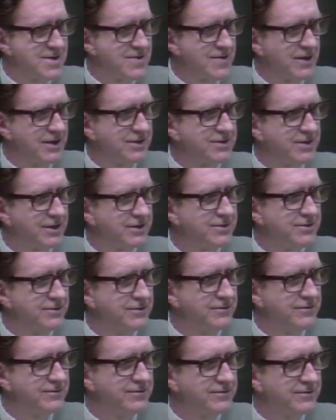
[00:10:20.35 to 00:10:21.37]
Well, he said,
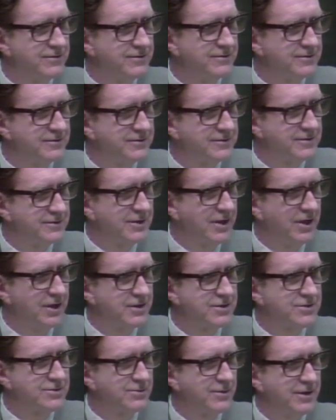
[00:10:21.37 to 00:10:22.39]
You've
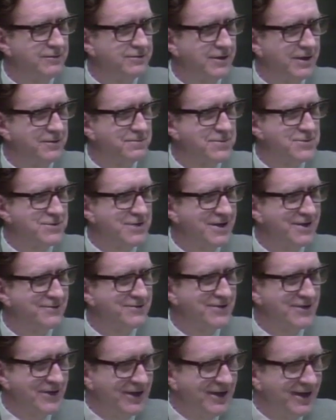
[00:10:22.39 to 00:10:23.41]
lost 25%
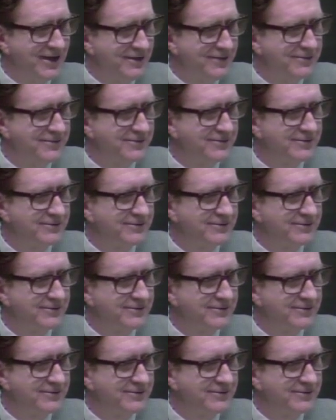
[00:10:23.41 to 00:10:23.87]
of your life.